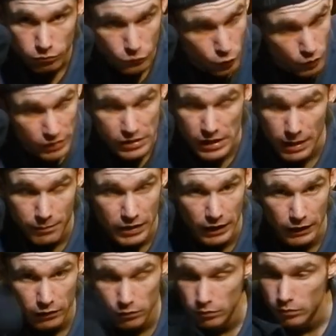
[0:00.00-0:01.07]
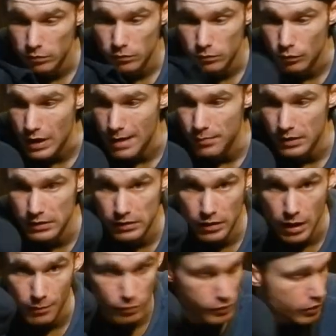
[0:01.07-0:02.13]
do the same thing. Wrap it in a
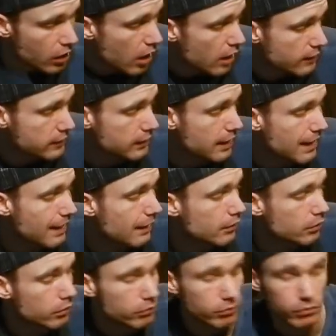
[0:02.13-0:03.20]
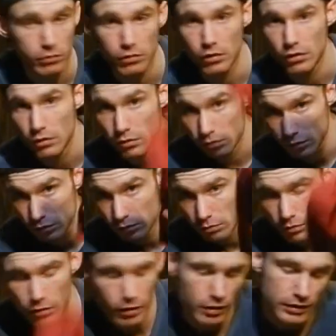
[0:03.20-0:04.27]
couple socks and
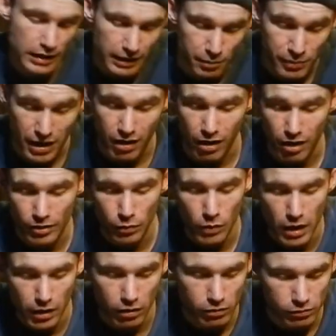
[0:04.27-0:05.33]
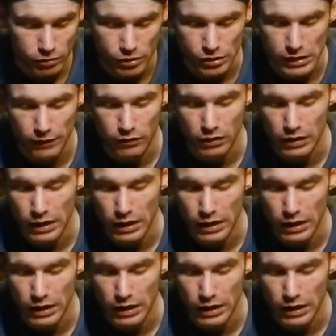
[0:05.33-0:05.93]
take a pair of underwear. Just give it